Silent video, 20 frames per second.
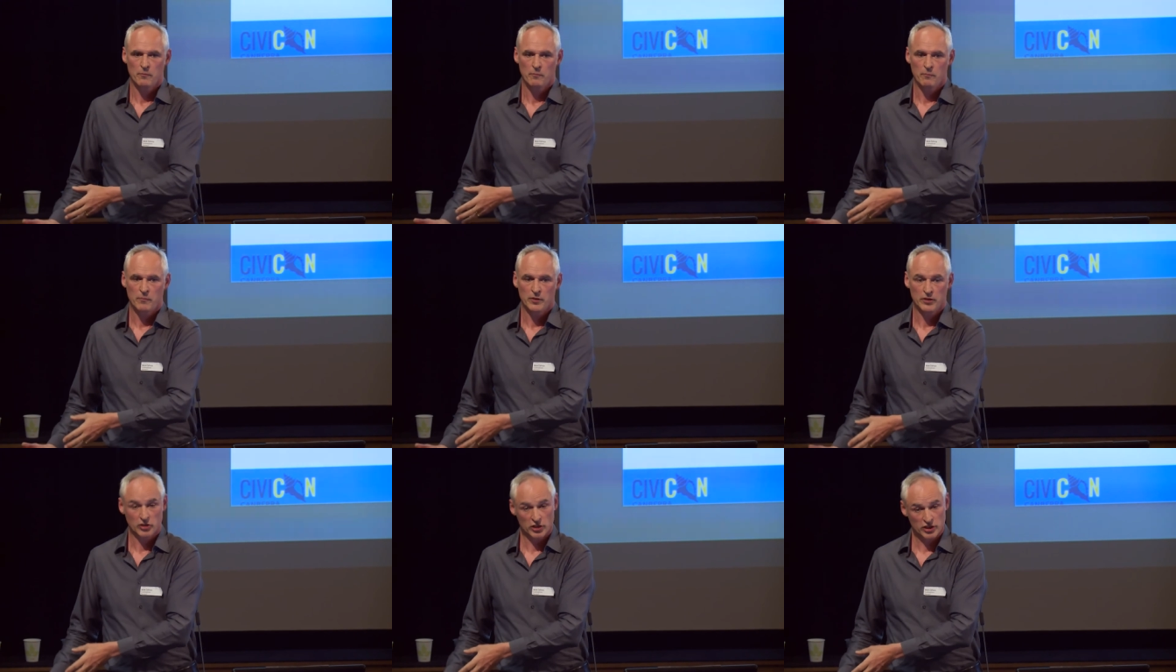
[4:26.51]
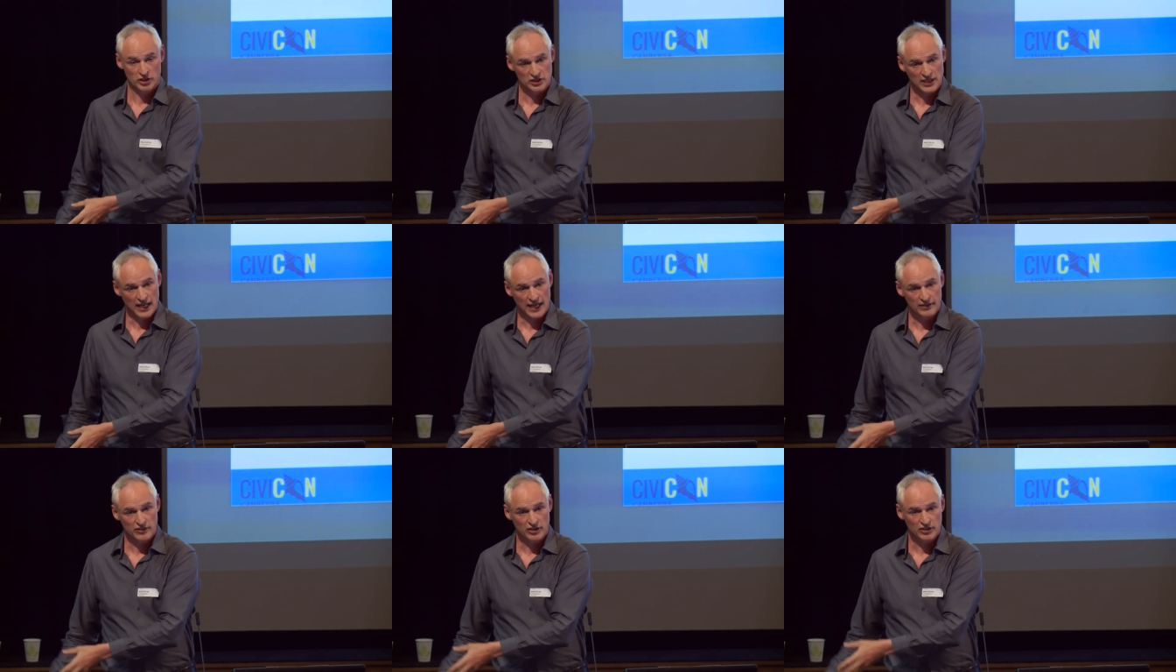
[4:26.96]
but you can
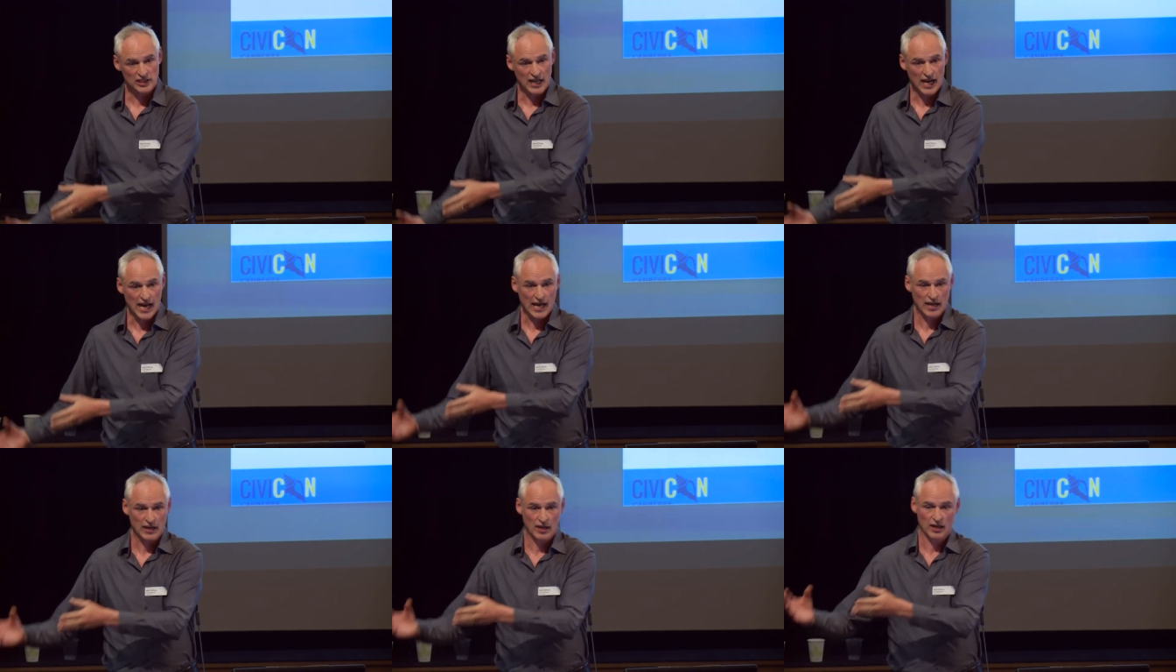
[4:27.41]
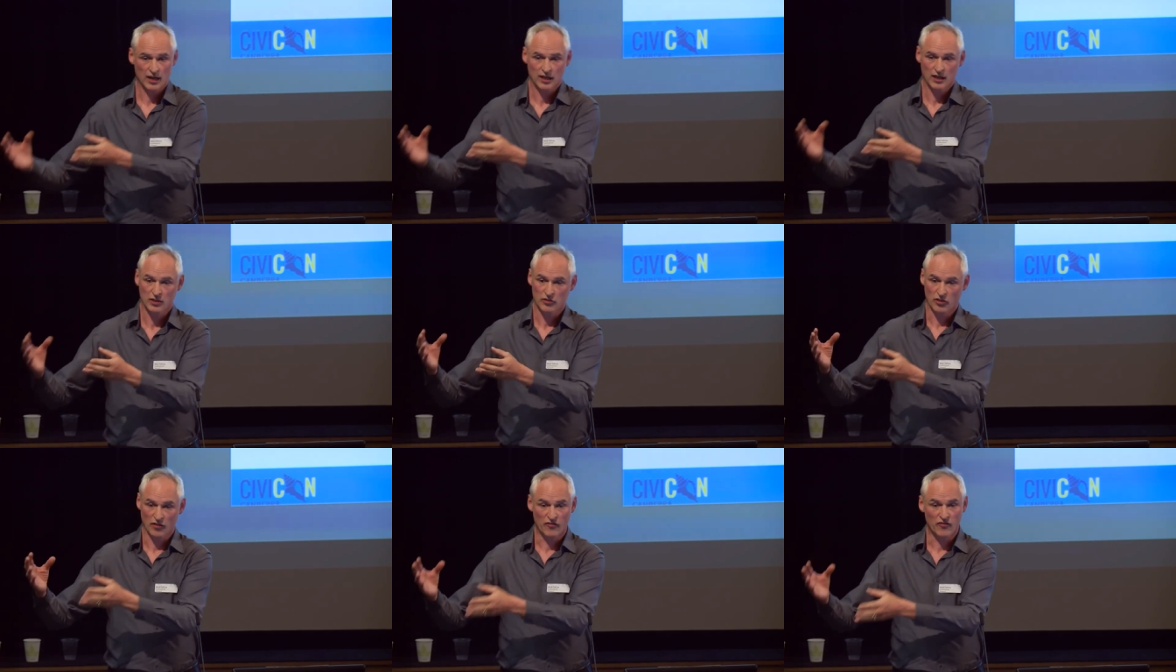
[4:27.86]
take the
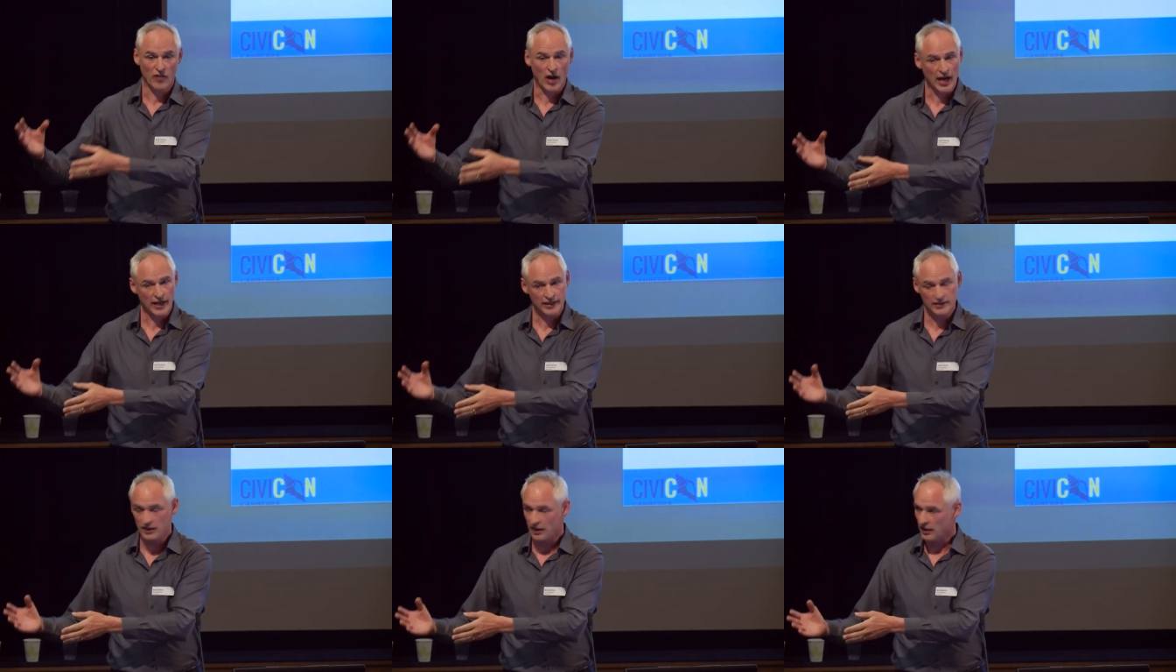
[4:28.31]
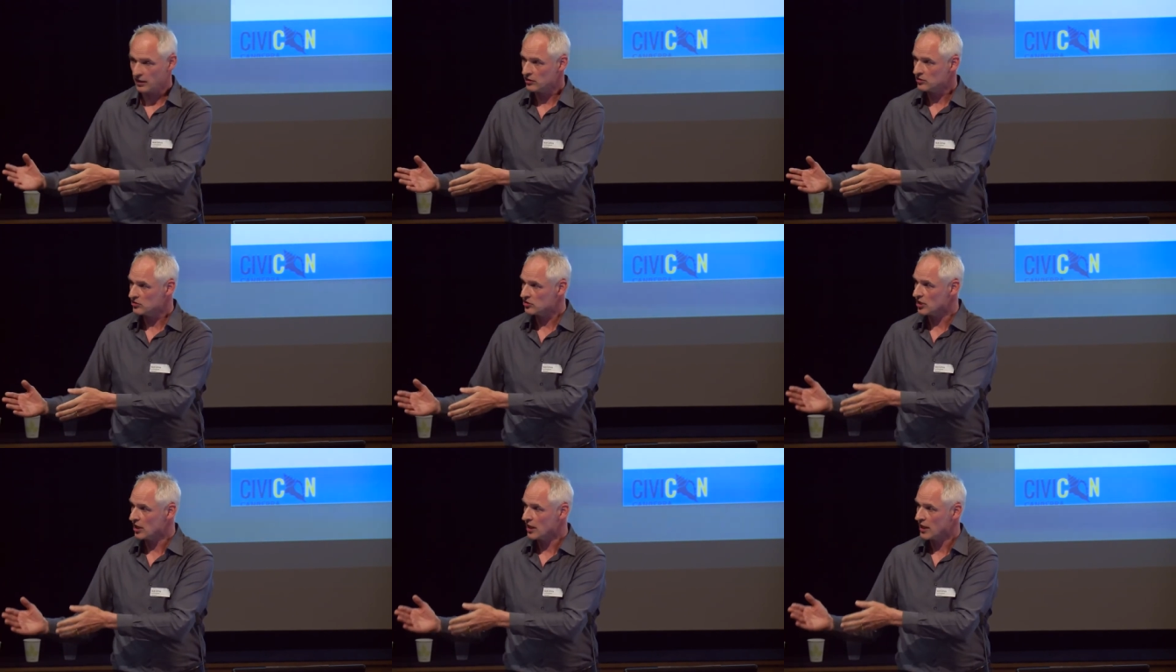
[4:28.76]
data, the
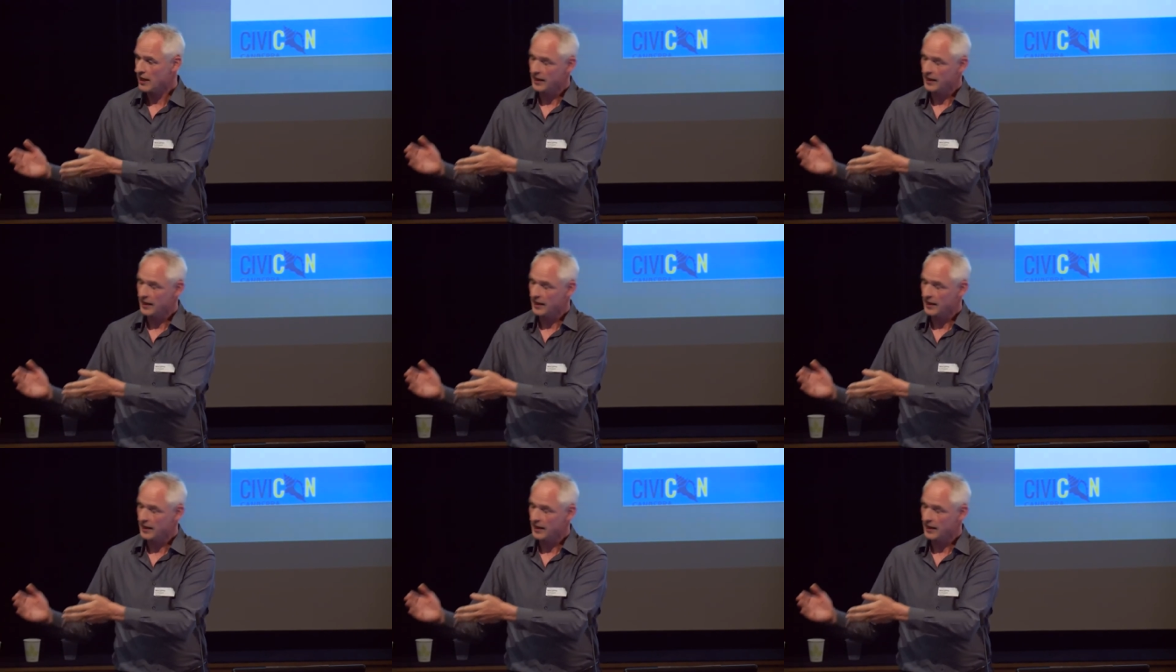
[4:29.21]
findings,